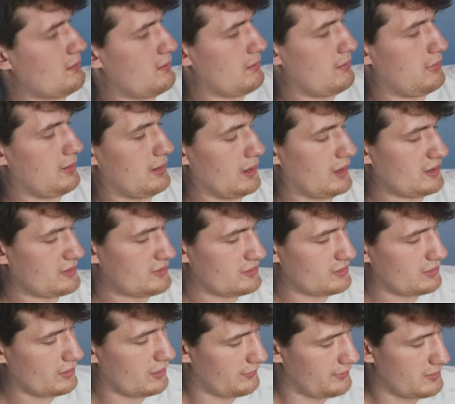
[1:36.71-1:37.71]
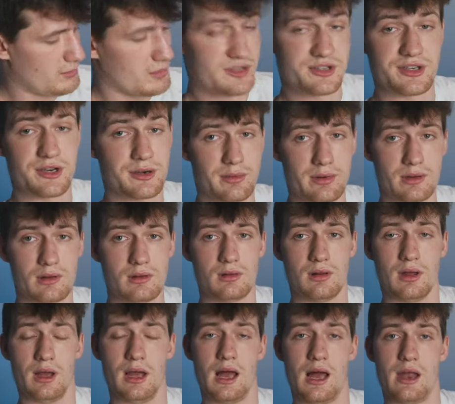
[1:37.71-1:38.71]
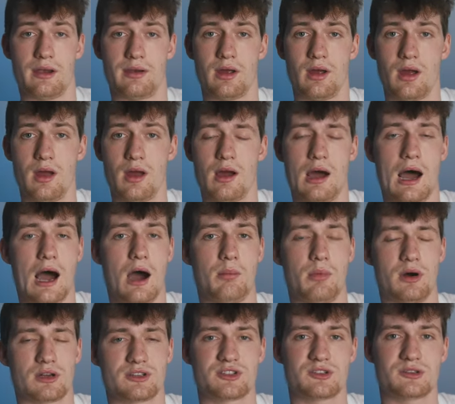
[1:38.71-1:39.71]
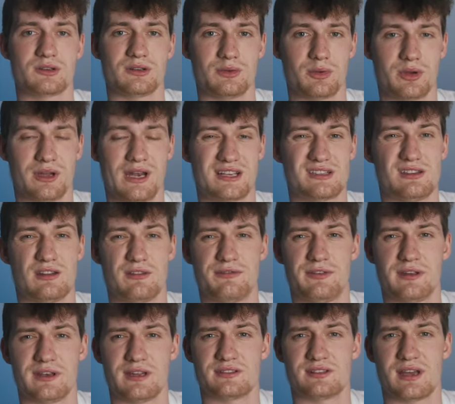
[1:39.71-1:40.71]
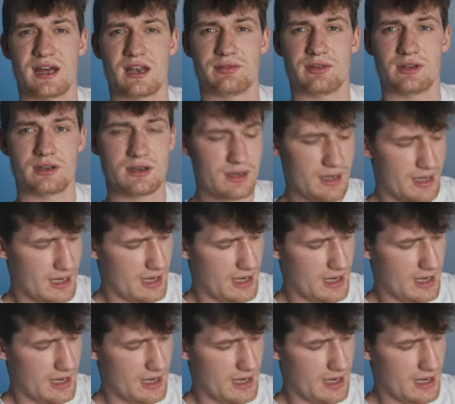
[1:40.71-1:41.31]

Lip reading: plus of the material and how much you can actually fit inside of it,